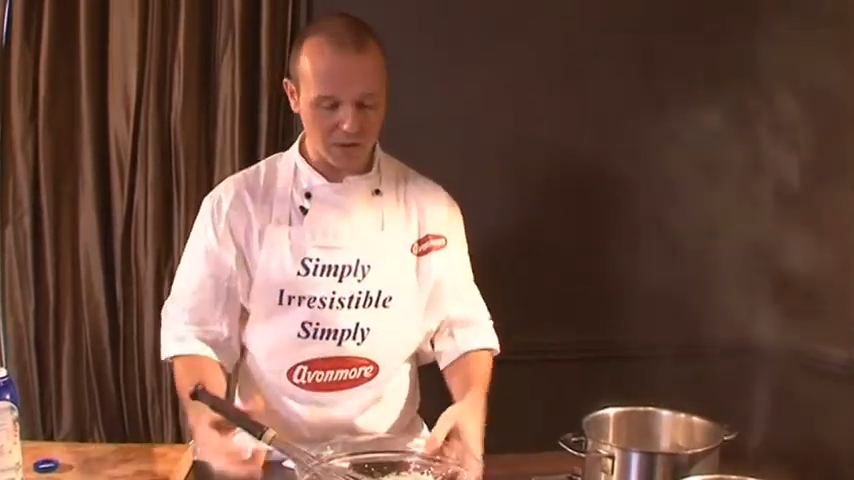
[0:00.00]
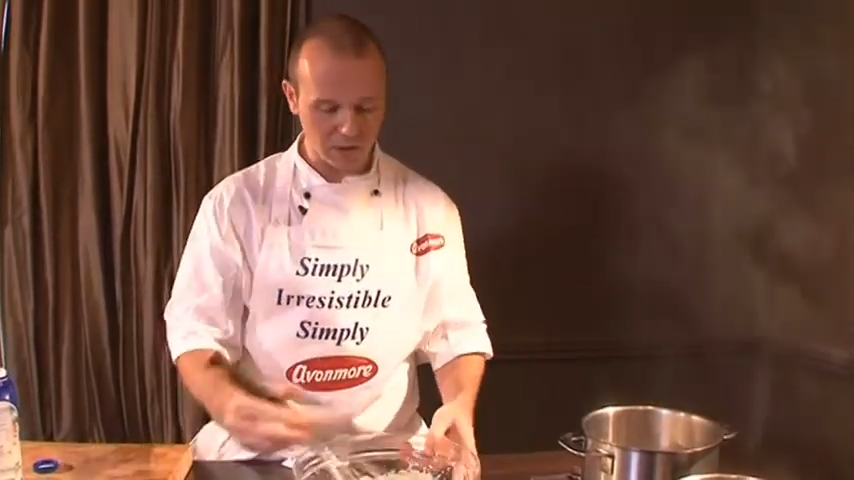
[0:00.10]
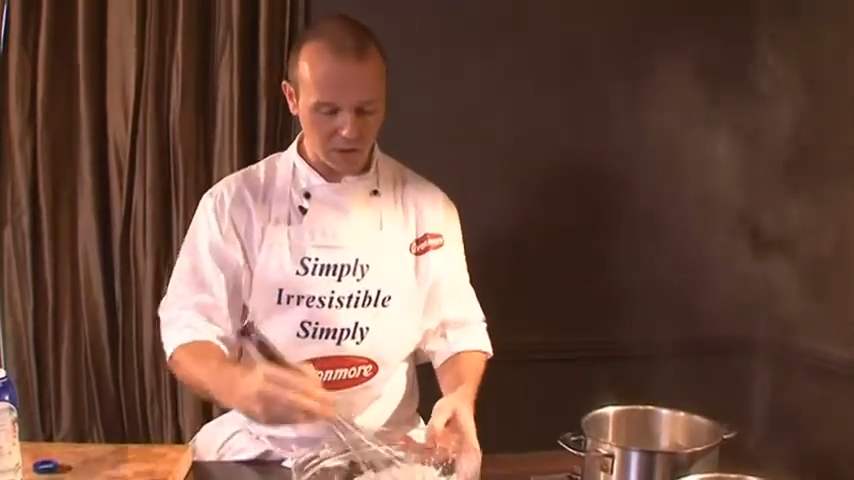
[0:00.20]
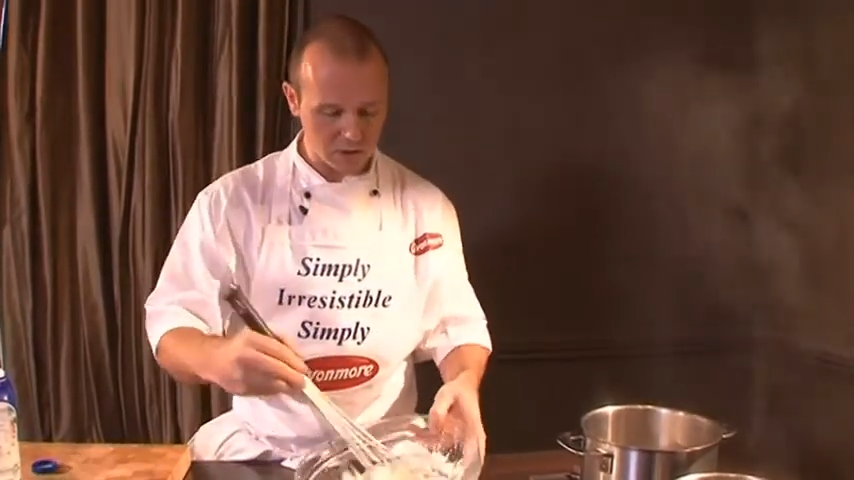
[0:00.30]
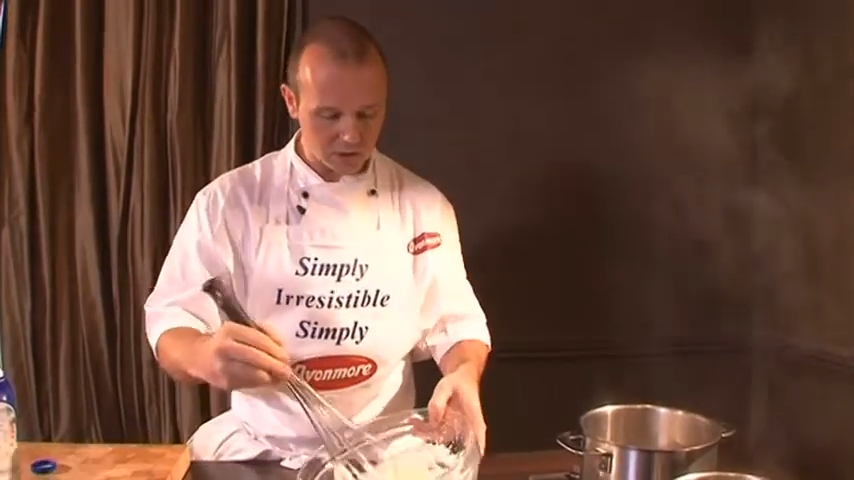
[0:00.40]
So
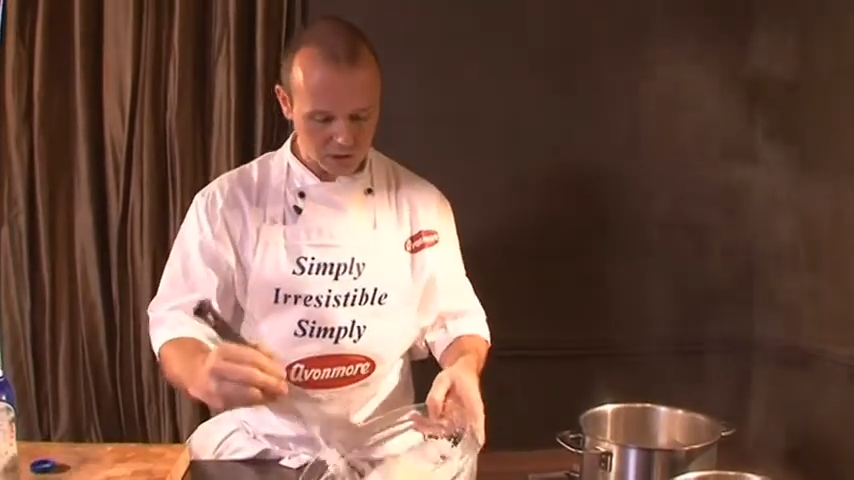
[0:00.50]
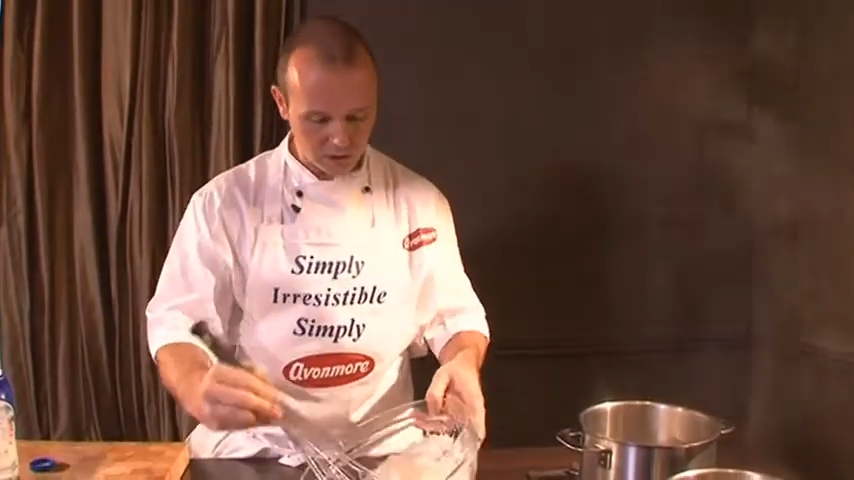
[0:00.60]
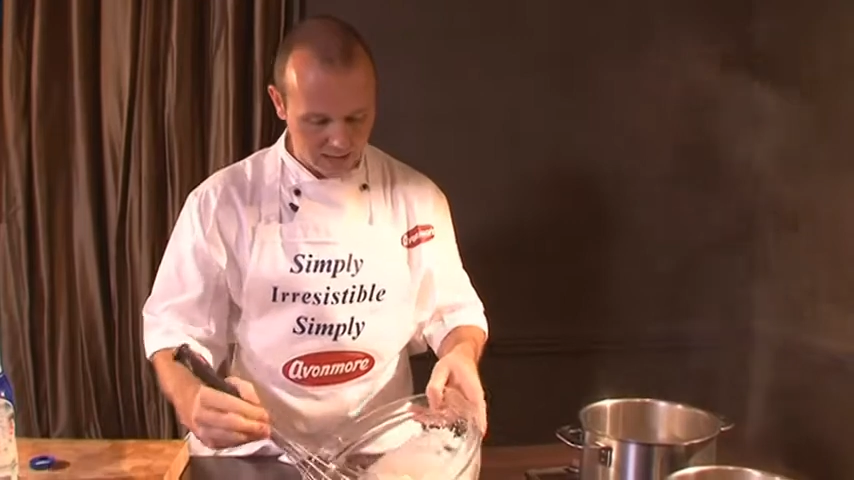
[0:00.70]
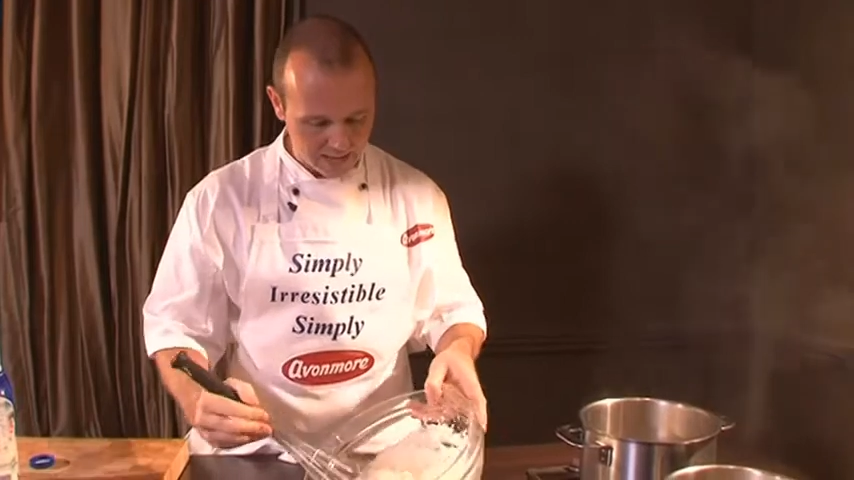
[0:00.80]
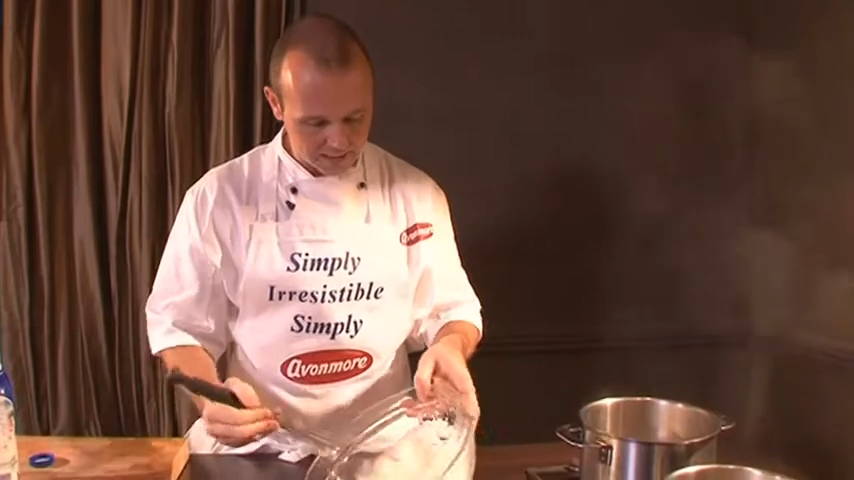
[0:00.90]
just
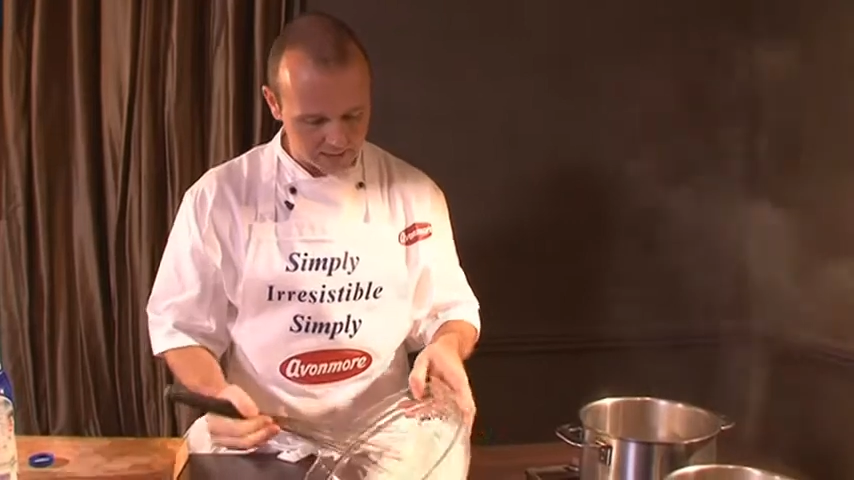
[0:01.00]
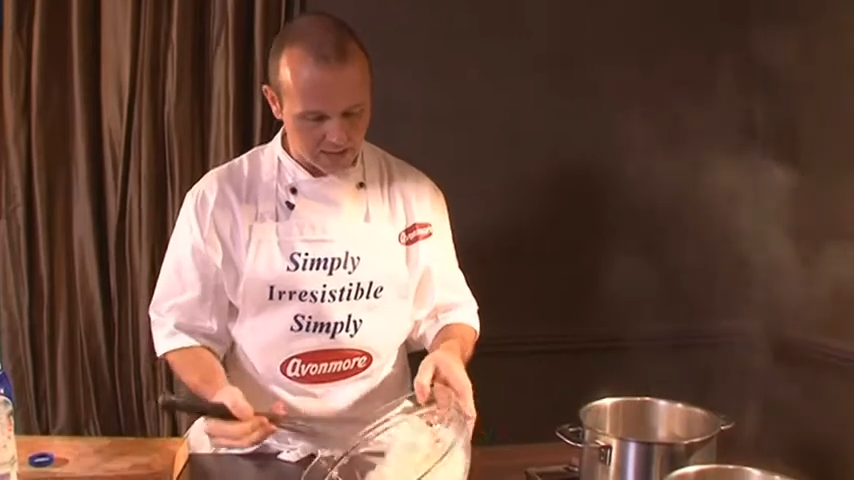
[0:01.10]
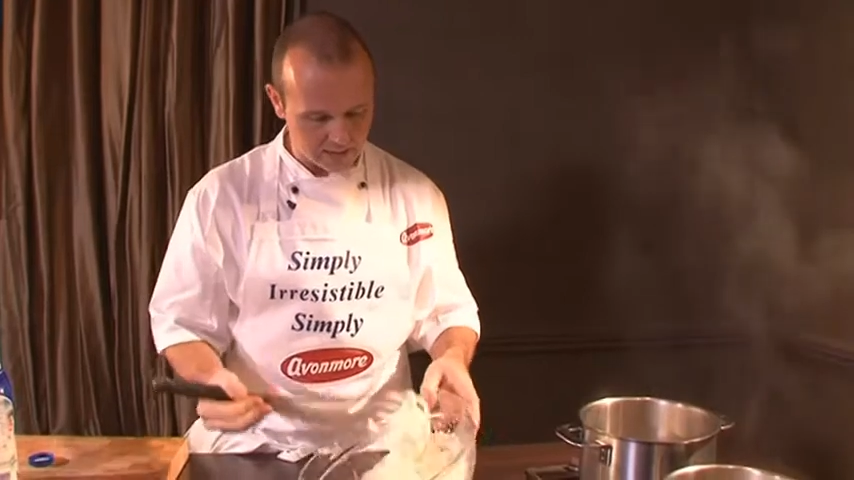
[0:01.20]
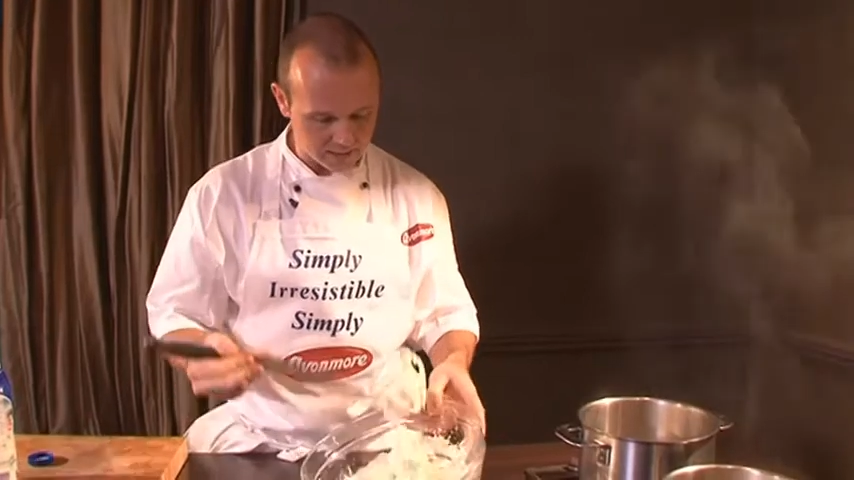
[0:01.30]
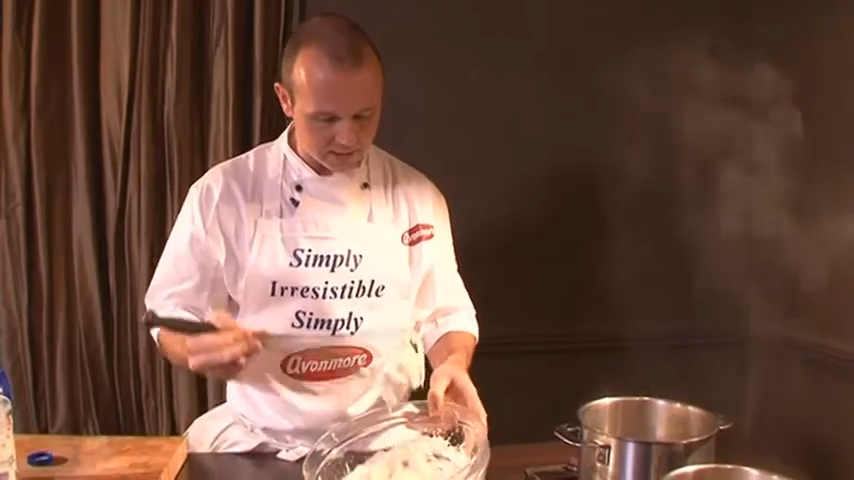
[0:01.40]
as it starts to